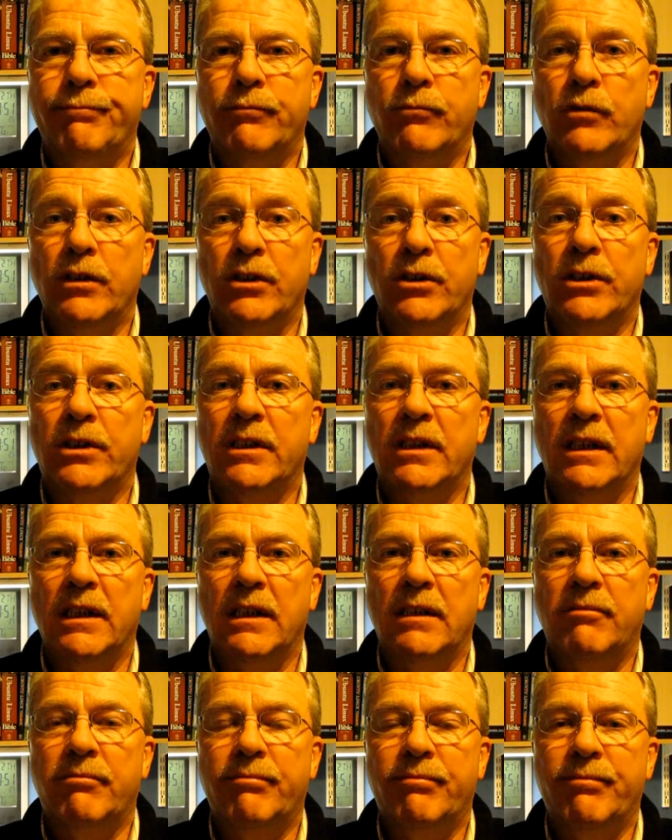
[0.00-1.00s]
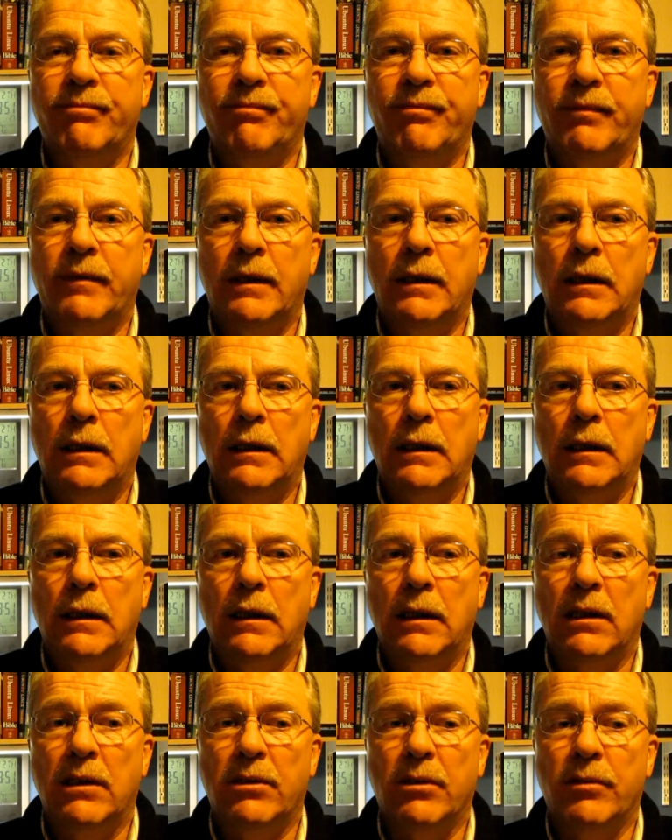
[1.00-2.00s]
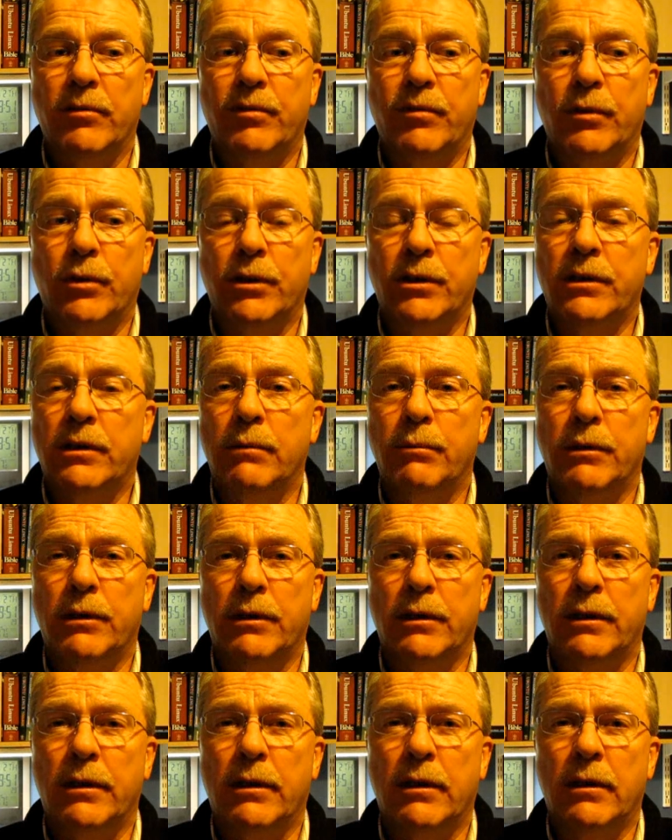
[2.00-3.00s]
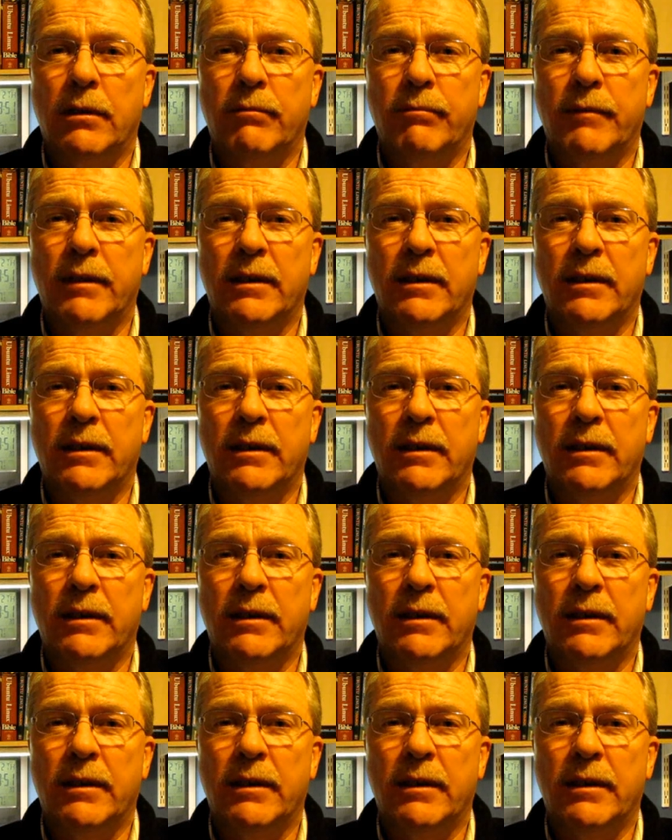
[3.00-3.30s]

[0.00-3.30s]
We'll just see. It's unfortunate, but there you are.